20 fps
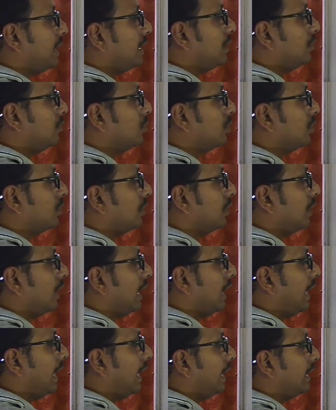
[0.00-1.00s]
a hook,
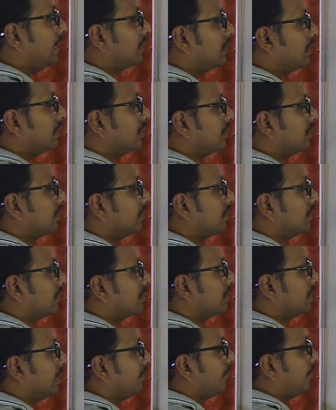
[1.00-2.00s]
and
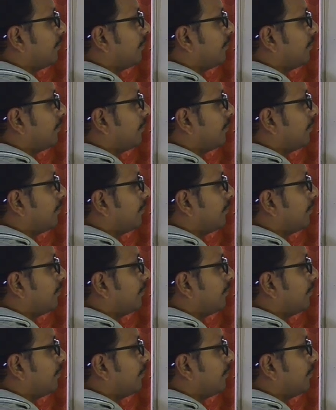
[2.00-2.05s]
say